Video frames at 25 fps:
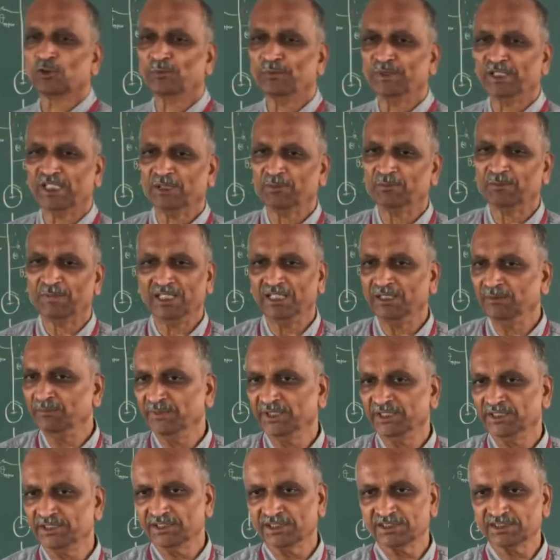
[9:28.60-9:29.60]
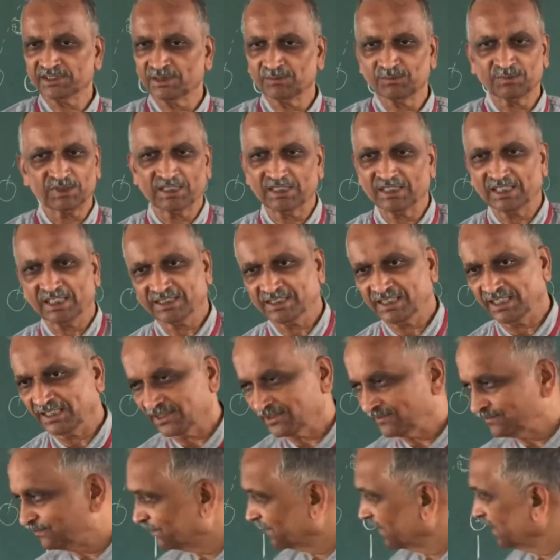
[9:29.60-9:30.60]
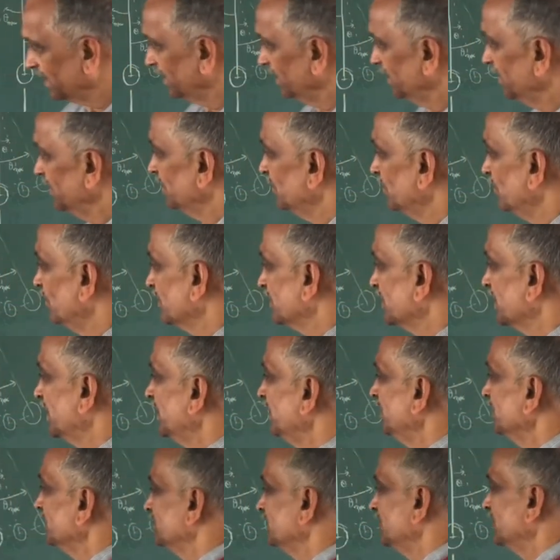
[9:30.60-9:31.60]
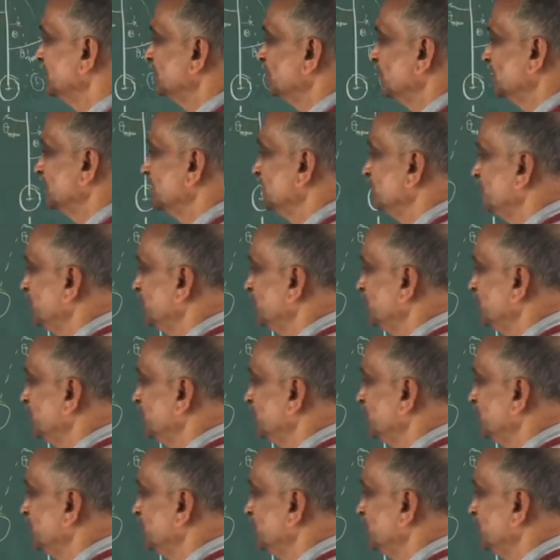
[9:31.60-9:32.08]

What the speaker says: so many millimeters, something like that. Okay, then what do